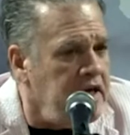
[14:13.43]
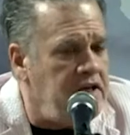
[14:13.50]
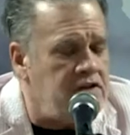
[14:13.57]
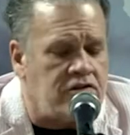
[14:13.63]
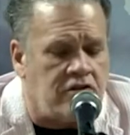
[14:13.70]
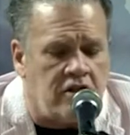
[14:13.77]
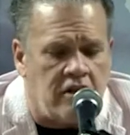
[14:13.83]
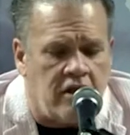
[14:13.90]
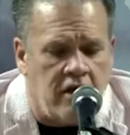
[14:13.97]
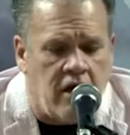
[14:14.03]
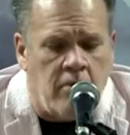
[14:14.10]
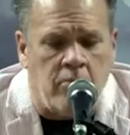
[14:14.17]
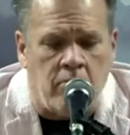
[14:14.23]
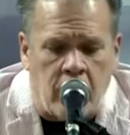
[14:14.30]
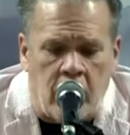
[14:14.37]
He's
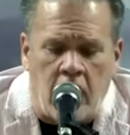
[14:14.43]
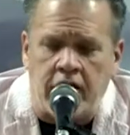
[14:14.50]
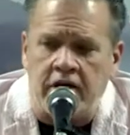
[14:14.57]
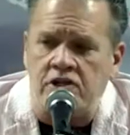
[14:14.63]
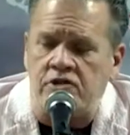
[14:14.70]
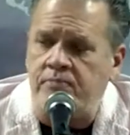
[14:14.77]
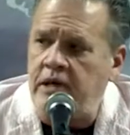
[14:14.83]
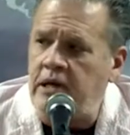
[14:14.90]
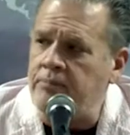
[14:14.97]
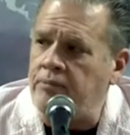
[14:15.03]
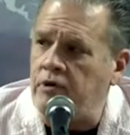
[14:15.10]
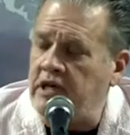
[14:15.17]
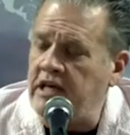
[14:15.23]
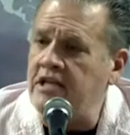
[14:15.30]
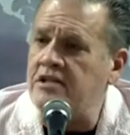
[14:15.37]
among his
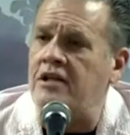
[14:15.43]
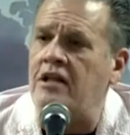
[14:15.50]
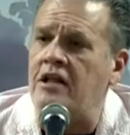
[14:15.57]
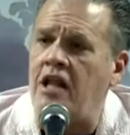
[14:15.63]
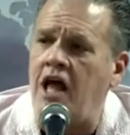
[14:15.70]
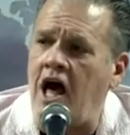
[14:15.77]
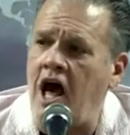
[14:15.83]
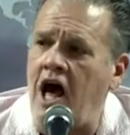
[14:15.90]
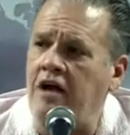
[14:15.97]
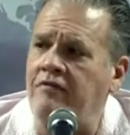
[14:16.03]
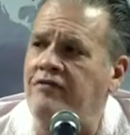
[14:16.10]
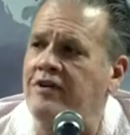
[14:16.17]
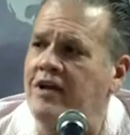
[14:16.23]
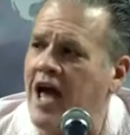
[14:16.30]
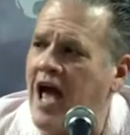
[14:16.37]
people. He is
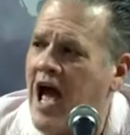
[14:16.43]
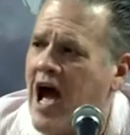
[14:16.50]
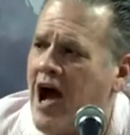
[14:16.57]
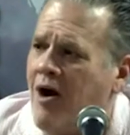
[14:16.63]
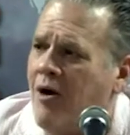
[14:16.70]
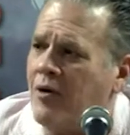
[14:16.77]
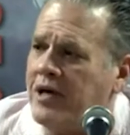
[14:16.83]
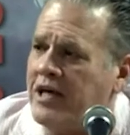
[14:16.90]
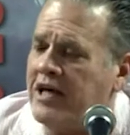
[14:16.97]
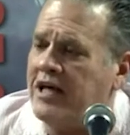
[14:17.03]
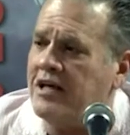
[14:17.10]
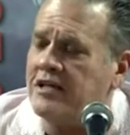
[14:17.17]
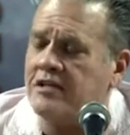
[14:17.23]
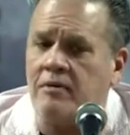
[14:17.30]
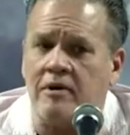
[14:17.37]
alive now.
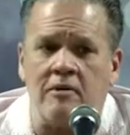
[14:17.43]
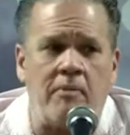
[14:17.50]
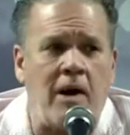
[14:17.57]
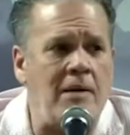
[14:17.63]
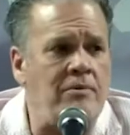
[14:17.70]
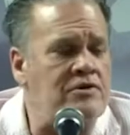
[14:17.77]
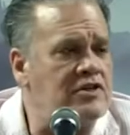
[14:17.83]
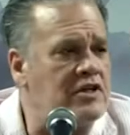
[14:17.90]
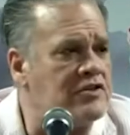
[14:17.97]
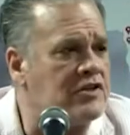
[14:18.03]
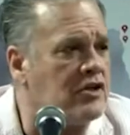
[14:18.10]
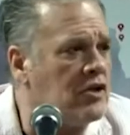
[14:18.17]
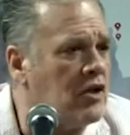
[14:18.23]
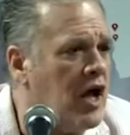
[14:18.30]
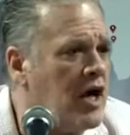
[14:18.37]
The Bible says
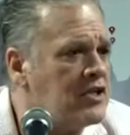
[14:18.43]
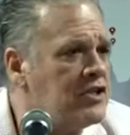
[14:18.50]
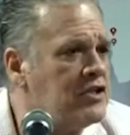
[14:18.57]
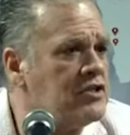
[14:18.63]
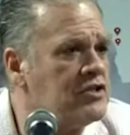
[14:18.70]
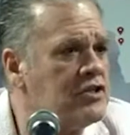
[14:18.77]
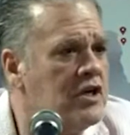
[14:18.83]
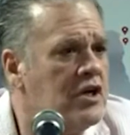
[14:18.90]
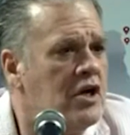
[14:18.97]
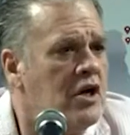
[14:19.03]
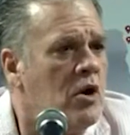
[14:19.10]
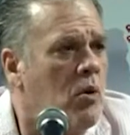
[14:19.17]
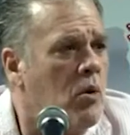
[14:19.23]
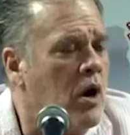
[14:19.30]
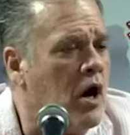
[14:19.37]
in Colossians
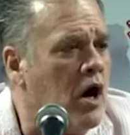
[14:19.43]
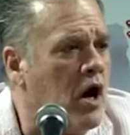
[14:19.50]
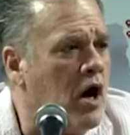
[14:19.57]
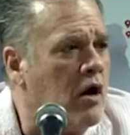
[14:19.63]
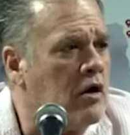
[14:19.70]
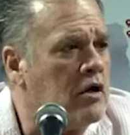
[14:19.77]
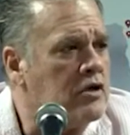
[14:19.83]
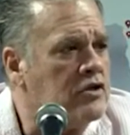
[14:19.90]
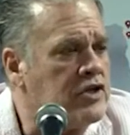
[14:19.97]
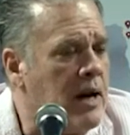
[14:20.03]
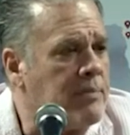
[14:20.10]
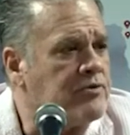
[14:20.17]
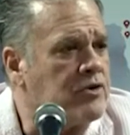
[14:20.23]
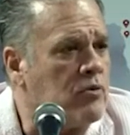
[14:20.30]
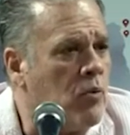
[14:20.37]

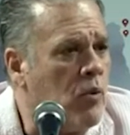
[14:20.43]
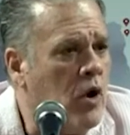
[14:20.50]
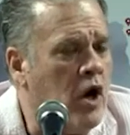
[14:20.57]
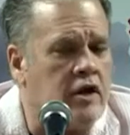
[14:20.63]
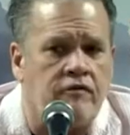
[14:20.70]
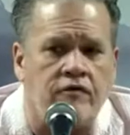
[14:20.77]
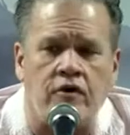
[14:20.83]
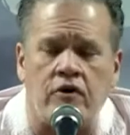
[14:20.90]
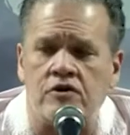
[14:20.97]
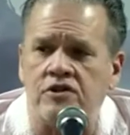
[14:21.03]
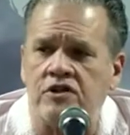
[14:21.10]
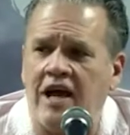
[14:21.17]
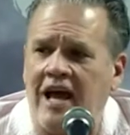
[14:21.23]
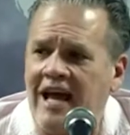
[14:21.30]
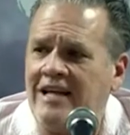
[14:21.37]
chapter 1,
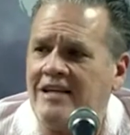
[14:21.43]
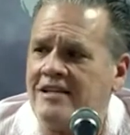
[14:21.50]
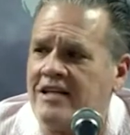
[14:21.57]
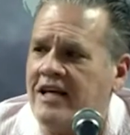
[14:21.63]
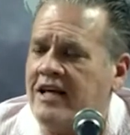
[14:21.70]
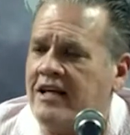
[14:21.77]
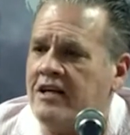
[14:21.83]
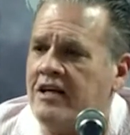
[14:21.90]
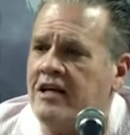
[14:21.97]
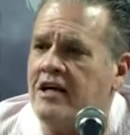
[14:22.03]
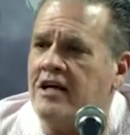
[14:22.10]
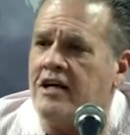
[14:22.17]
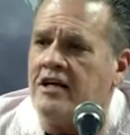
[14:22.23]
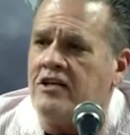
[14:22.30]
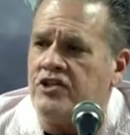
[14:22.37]
verse 18,
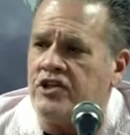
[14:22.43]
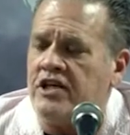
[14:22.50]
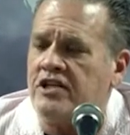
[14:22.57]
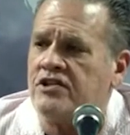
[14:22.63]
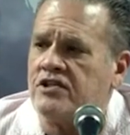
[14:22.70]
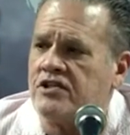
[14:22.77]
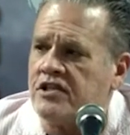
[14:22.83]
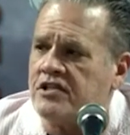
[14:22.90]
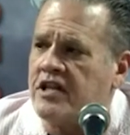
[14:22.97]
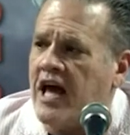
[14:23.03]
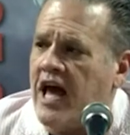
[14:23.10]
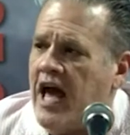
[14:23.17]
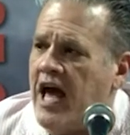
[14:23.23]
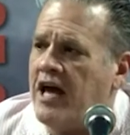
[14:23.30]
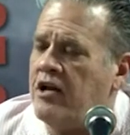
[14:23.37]
Jesus is the
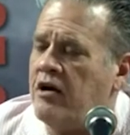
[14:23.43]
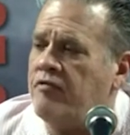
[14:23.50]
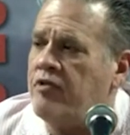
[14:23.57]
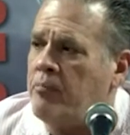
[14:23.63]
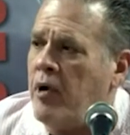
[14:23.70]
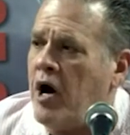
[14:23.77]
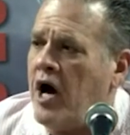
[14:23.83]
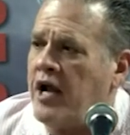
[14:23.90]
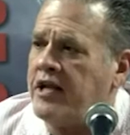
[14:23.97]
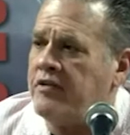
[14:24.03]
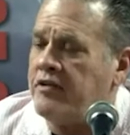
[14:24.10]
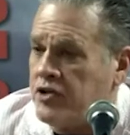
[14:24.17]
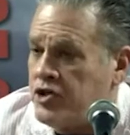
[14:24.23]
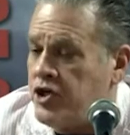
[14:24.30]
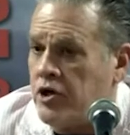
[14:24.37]
head of the body,
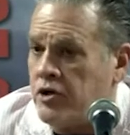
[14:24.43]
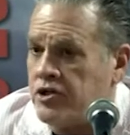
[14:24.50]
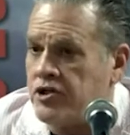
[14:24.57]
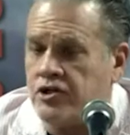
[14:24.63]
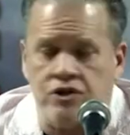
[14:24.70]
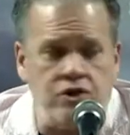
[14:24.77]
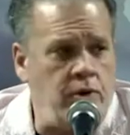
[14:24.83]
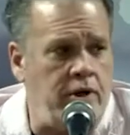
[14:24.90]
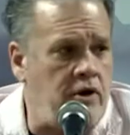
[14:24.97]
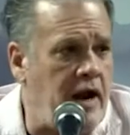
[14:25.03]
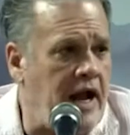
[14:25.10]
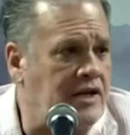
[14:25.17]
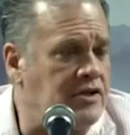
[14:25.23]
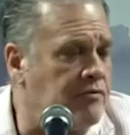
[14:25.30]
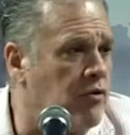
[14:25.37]
the church. 2
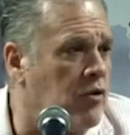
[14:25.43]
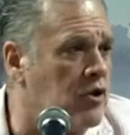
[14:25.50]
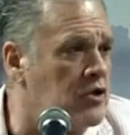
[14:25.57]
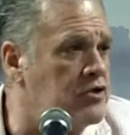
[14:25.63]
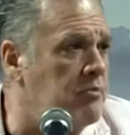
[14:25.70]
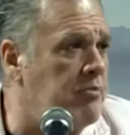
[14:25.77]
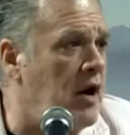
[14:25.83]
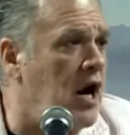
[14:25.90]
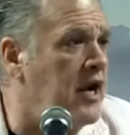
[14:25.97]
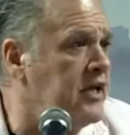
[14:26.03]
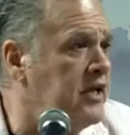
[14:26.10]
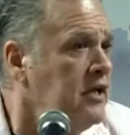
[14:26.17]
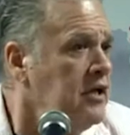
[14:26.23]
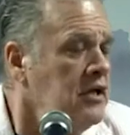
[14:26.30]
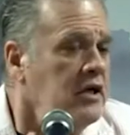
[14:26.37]
interactive words, the
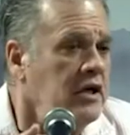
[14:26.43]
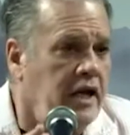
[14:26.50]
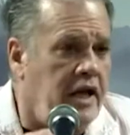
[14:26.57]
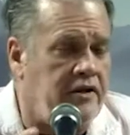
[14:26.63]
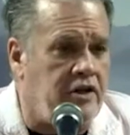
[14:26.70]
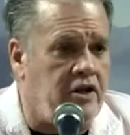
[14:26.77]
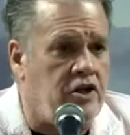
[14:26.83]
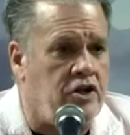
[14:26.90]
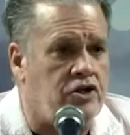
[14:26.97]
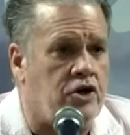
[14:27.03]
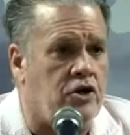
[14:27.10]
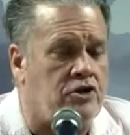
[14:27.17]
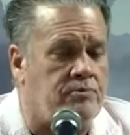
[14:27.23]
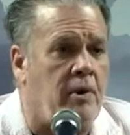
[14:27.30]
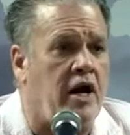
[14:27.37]
body and then the
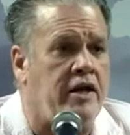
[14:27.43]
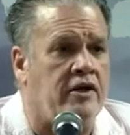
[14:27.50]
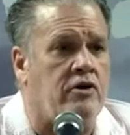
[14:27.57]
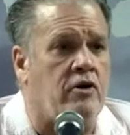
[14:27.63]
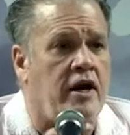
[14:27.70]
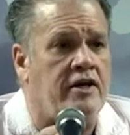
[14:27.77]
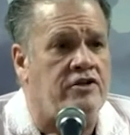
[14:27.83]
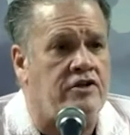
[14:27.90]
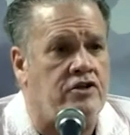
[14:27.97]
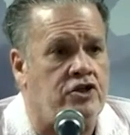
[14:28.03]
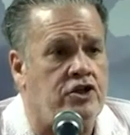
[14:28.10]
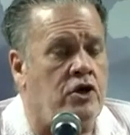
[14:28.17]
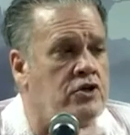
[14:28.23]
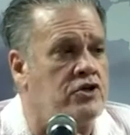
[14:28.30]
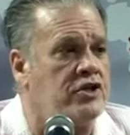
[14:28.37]
church. Body of Christ and
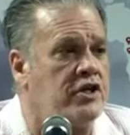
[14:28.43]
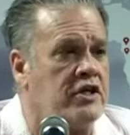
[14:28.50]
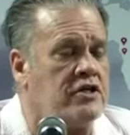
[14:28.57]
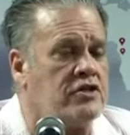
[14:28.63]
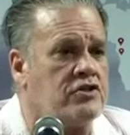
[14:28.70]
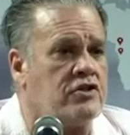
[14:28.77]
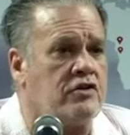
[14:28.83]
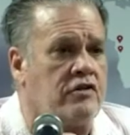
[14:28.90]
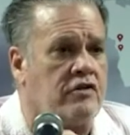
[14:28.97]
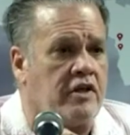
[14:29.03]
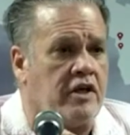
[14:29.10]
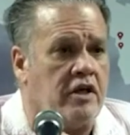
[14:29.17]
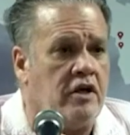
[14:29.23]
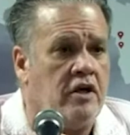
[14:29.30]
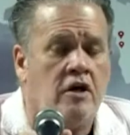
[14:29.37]
church is
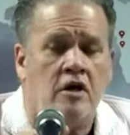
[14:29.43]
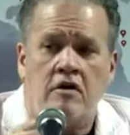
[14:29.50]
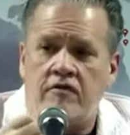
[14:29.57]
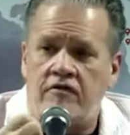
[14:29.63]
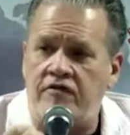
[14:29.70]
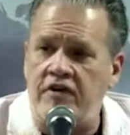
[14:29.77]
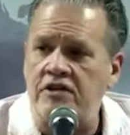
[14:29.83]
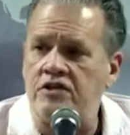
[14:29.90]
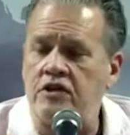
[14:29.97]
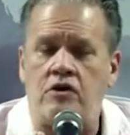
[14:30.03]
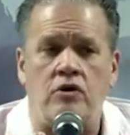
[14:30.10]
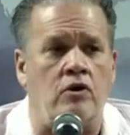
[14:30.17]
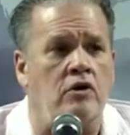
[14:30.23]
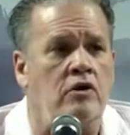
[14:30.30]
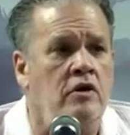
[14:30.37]
the
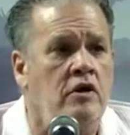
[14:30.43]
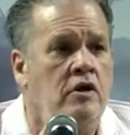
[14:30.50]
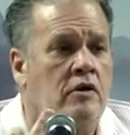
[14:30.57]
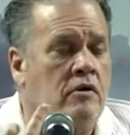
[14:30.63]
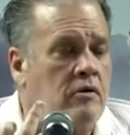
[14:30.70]
physical